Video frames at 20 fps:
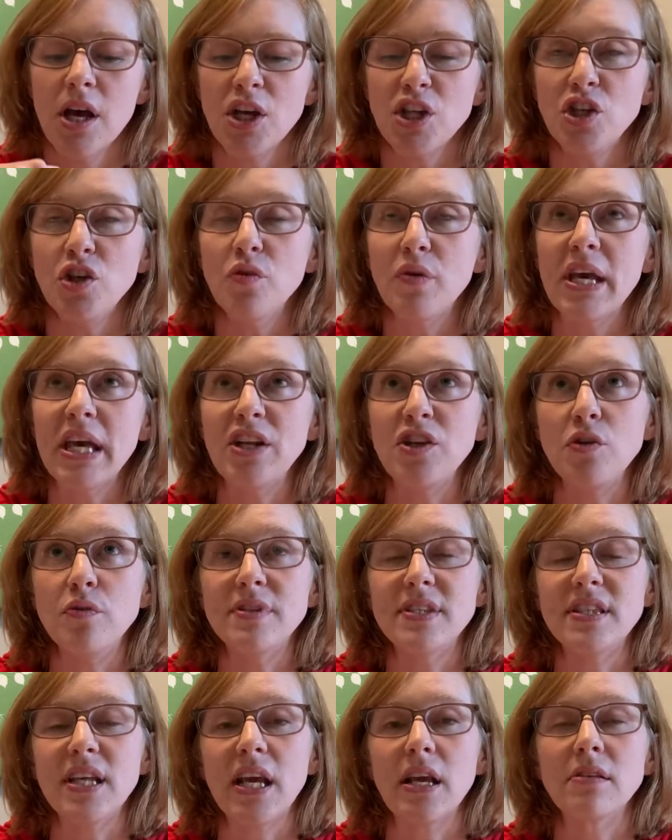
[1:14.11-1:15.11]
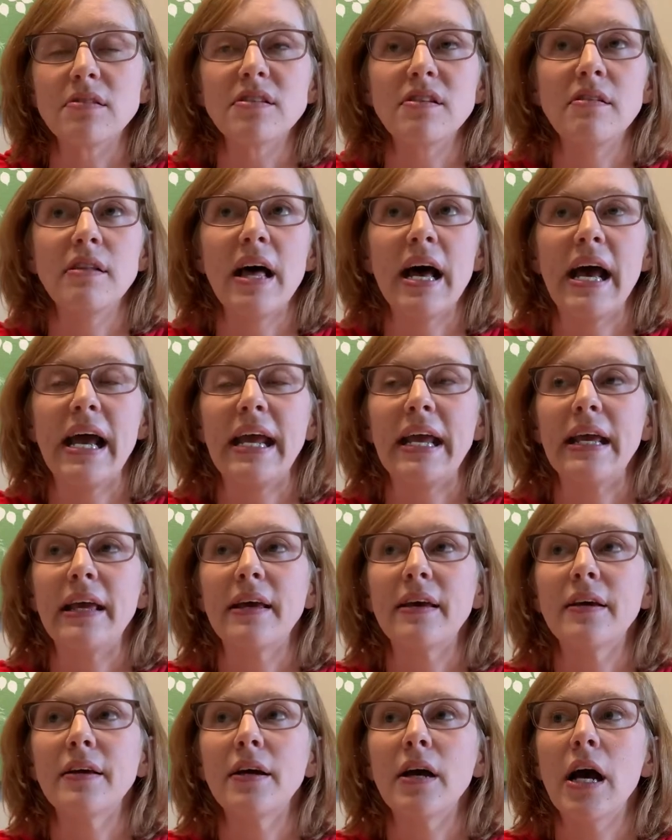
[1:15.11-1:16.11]
you can use things
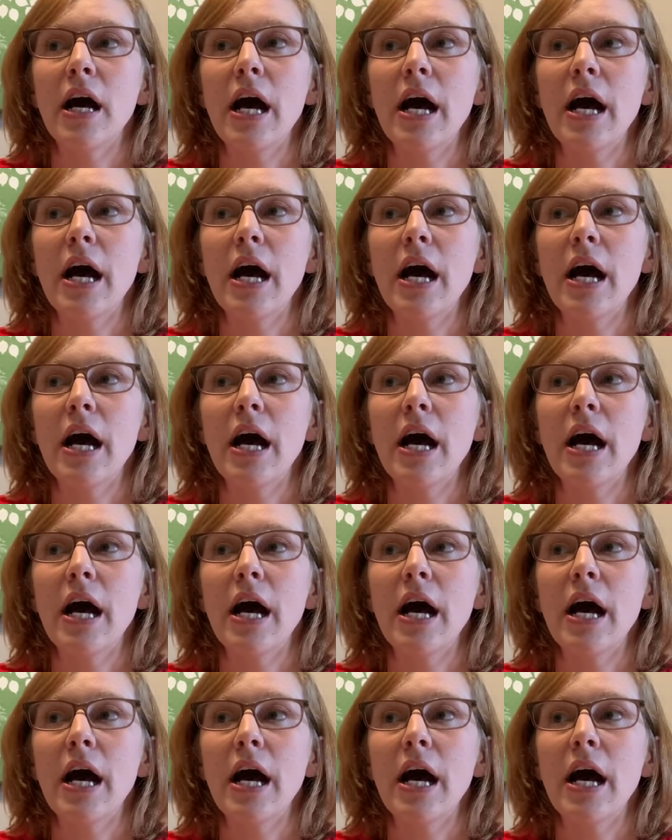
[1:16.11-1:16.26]
like